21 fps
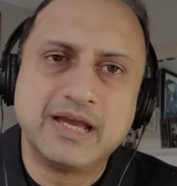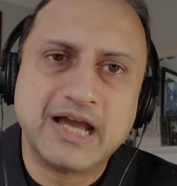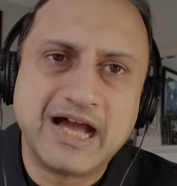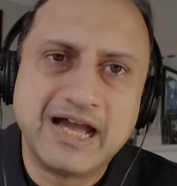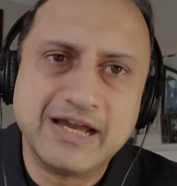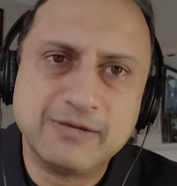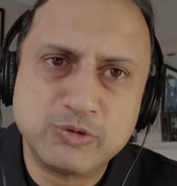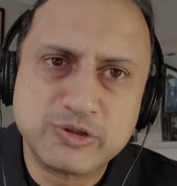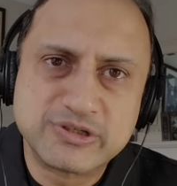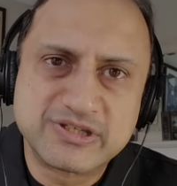
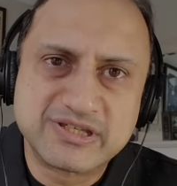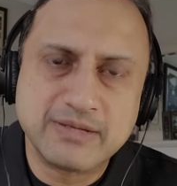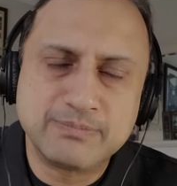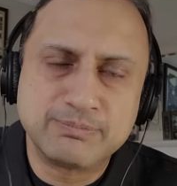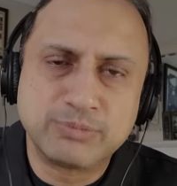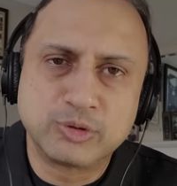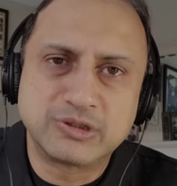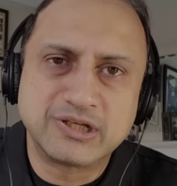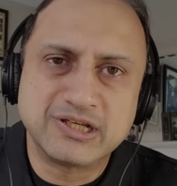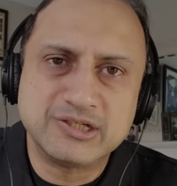I would say,
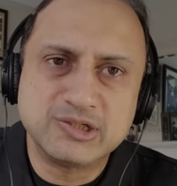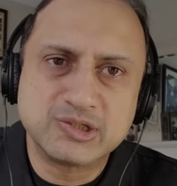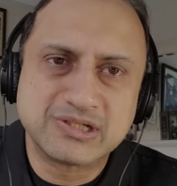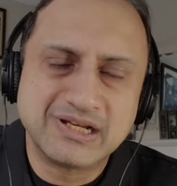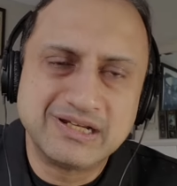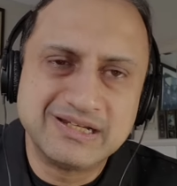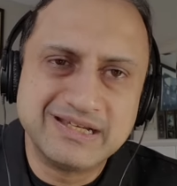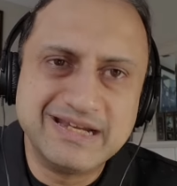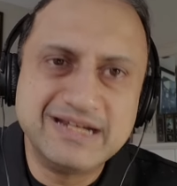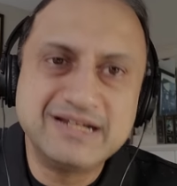
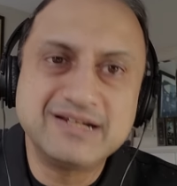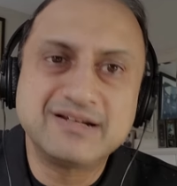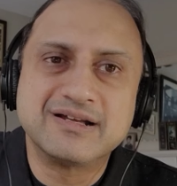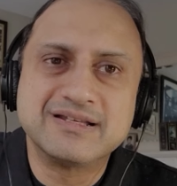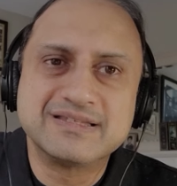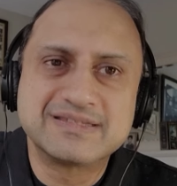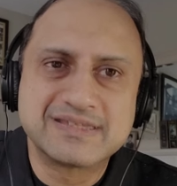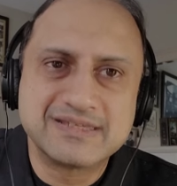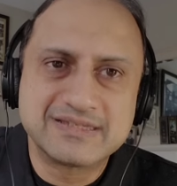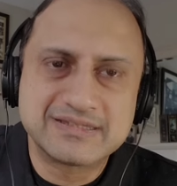potential
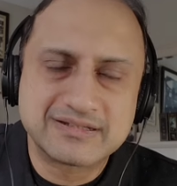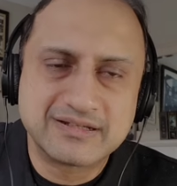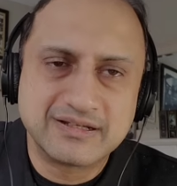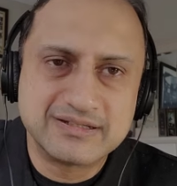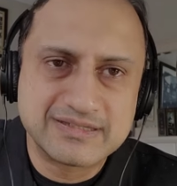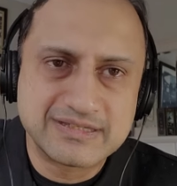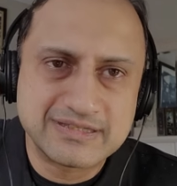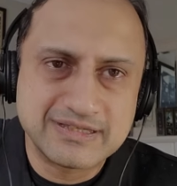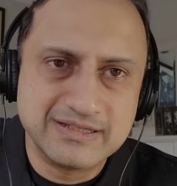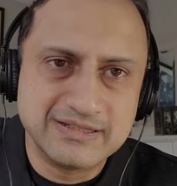
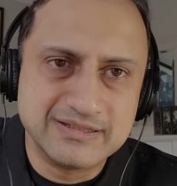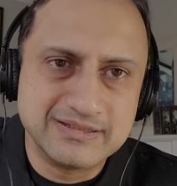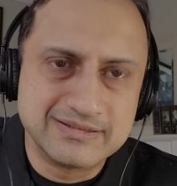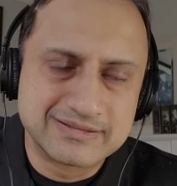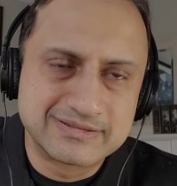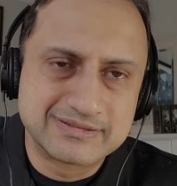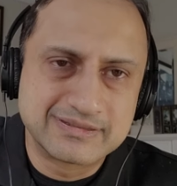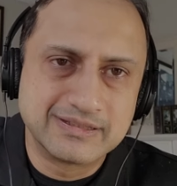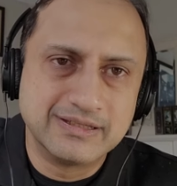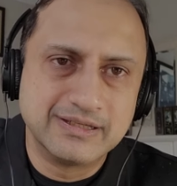
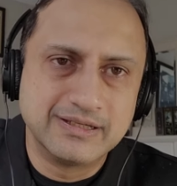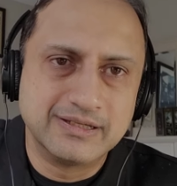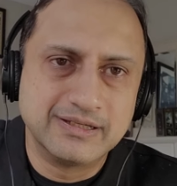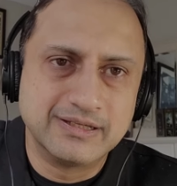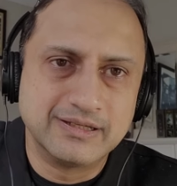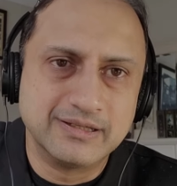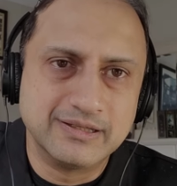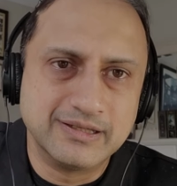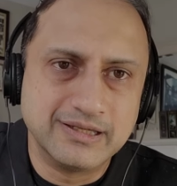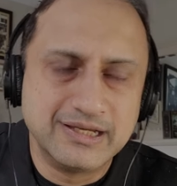inconsistencies uh,